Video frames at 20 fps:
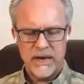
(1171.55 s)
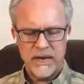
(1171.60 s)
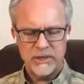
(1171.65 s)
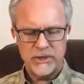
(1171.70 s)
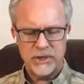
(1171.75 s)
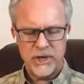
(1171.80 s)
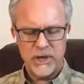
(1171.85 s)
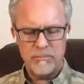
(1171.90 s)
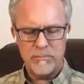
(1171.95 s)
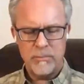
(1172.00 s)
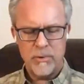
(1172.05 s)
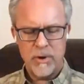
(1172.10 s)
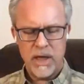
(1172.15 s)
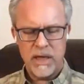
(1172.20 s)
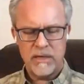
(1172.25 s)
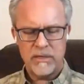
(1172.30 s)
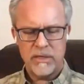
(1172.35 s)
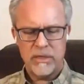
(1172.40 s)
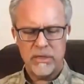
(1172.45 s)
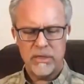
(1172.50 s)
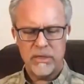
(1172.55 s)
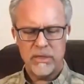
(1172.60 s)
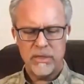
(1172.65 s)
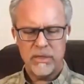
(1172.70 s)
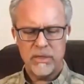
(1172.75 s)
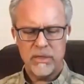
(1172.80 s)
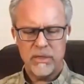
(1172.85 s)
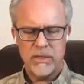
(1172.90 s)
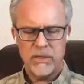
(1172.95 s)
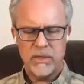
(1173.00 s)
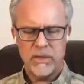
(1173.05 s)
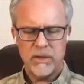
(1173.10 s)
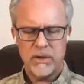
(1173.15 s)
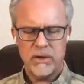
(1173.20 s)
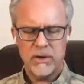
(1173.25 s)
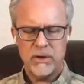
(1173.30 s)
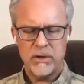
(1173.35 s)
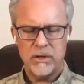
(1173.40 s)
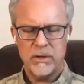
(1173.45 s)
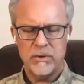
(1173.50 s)
Take a nice deep breath,
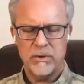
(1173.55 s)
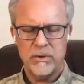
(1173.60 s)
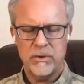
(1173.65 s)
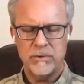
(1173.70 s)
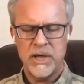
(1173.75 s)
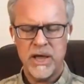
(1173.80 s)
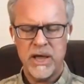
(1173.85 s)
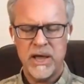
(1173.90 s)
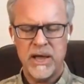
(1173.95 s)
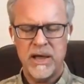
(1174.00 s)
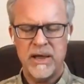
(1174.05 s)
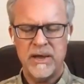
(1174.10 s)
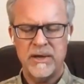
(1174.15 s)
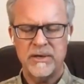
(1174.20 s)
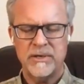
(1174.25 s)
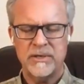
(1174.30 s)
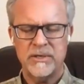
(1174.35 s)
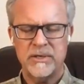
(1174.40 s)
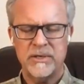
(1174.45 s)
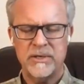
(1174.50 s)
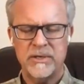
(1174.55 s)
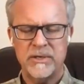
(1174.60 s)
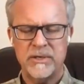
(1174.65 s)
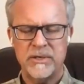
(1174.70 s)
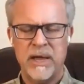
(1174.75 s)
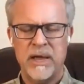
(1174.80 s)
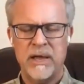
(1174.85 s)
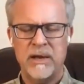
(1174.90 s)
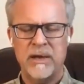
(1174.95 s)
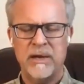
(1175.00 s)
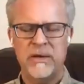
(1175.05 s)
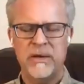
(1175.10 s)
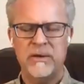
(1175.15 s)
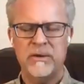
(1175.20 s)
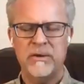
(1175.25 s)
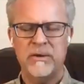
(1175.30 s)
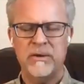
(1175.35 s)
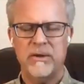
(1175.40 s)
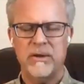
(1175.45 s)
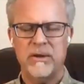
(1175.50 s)
close the eyes,
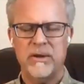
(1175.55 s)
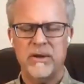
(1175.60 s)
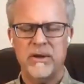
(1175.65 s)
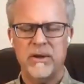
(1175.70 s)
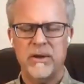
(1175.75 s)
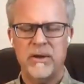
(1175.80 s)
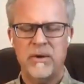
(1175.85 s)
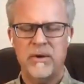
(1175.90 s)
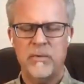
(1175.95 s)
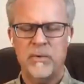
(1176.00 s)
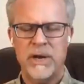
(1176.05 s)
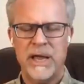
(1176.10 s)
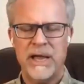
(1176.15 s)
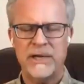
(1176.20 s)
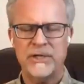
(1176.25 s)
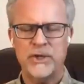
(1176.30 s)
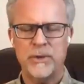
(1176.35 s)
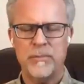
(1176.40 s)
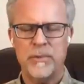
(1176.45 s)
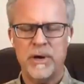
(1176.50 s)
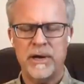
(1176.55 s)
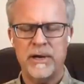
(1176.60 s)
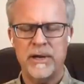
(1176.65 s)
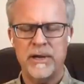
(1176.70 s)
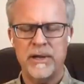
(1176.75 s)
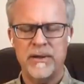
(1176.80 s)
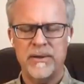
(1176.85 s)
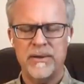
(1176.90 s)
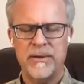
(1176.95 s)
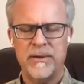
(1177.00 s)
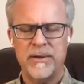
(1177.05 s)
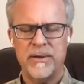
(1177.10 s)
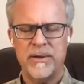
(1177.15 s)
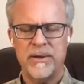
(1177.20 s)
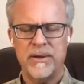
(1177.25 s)
and relax the body.